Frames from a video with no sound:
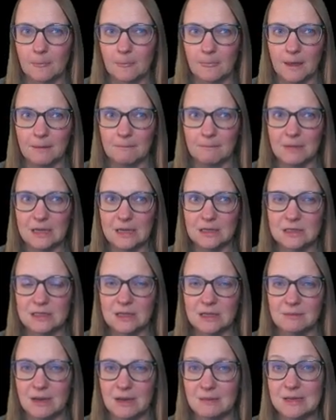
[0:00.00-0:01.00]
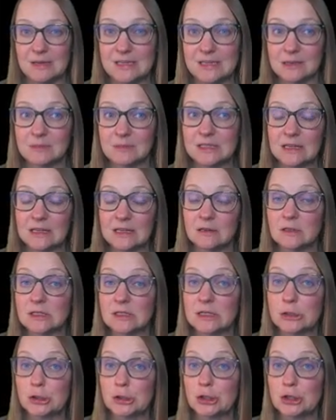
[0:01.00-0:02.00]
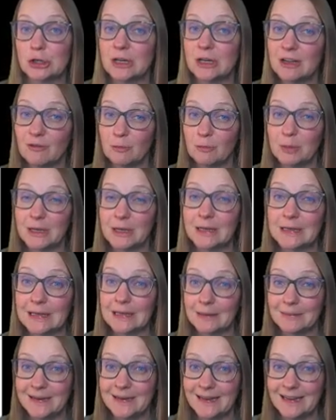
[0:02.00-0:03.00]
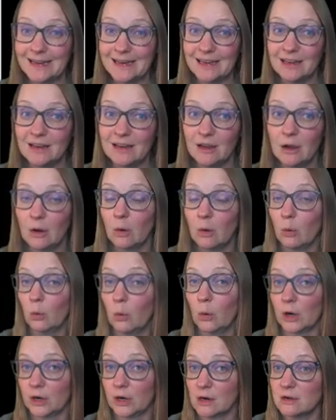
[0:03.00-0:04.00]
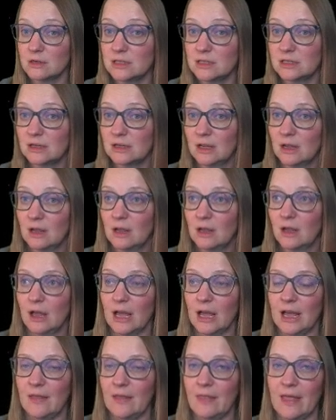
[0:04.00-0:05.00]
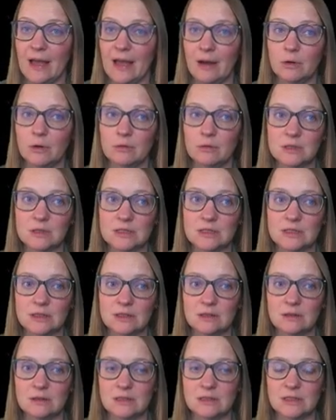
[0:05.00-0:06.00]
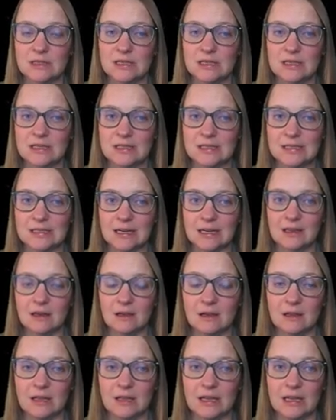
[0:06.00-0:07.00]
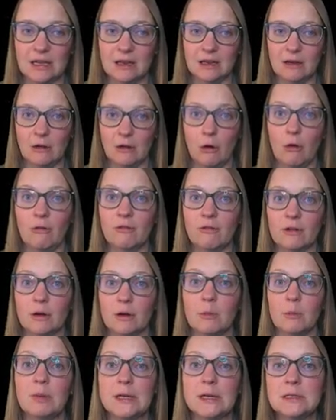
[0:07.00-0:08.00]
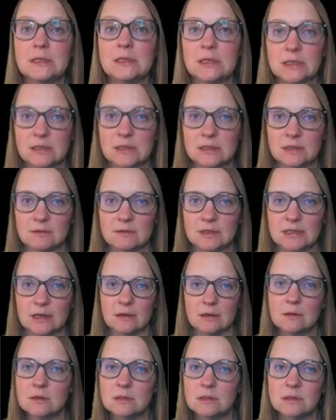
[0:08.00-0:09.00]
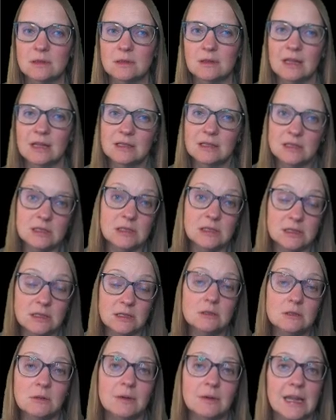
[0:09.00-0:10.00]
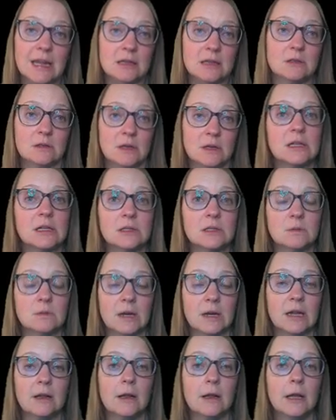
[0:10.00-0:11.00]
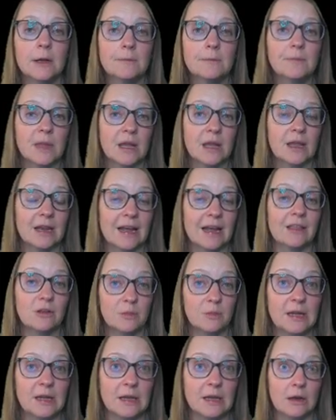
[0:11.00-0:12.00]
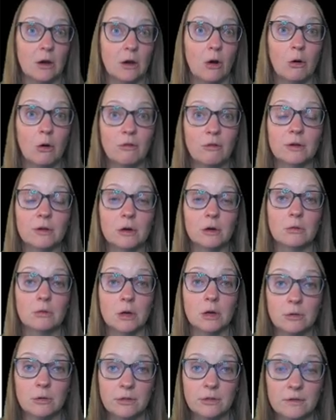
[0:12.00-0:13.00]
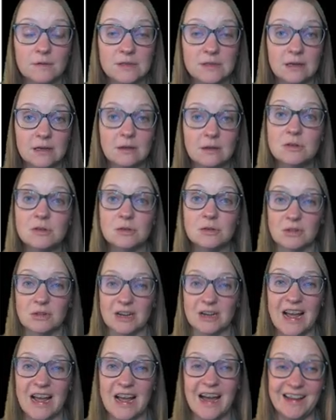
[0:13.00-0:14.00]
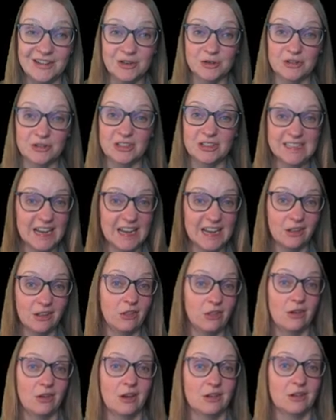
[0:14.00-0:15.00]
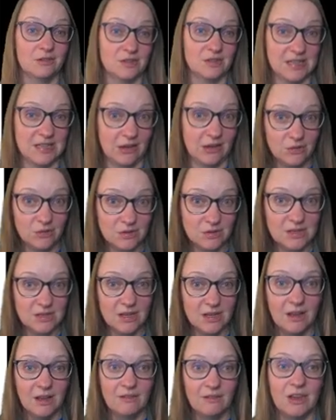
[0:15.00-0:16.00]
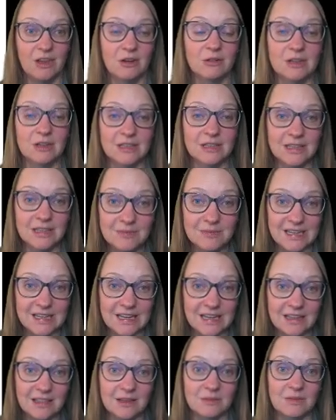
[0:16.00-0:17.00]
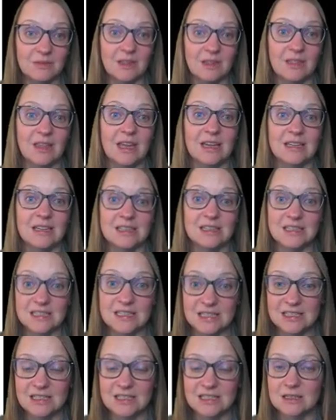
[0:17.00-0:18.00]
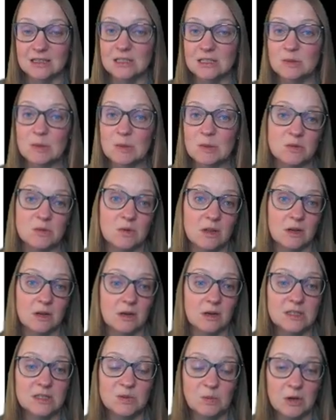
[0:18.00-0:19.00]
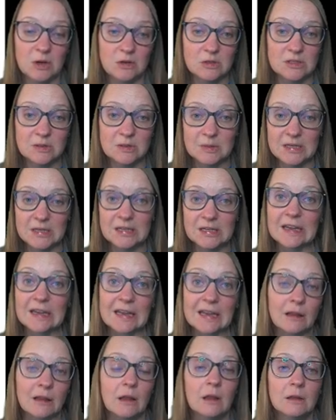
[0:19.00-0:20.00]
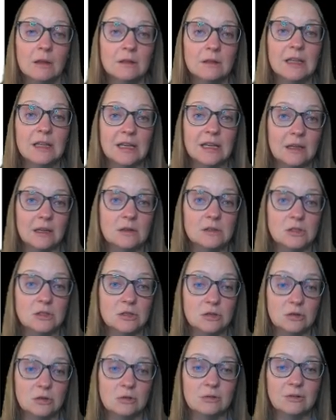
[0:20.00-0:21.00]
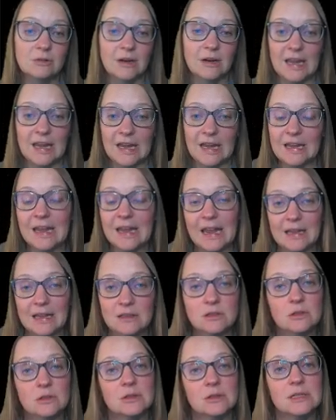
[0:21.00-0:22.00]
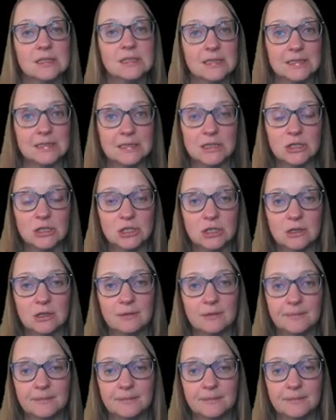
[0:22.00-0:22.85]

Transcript: That means that maybe some cells that should have been eliminated weren't. And that would result in technically an overabundance of cells. And that's essentially what cancer is, right? It can either be an overgrowth of cells or an underdeath of cells. If you don't eliminate them, then they exist in a space where they're not supposed to be, again, leading to a cancerous condition.